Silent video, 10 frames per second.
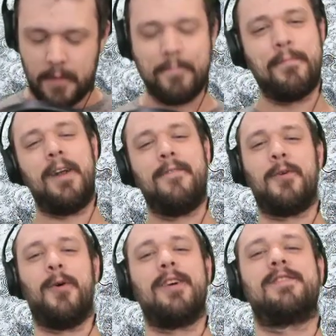But of
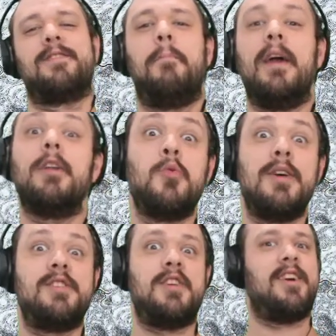course, the big
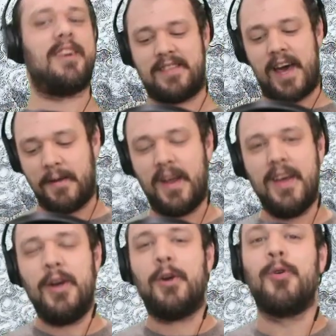twist here is that
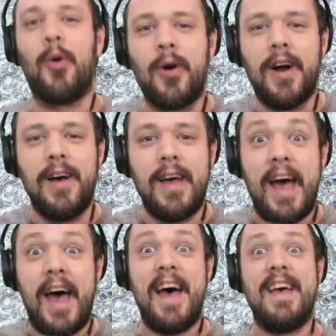Cora
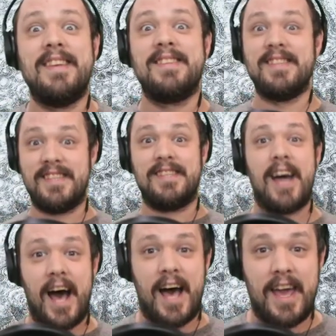has
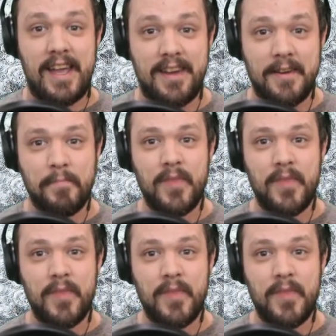died.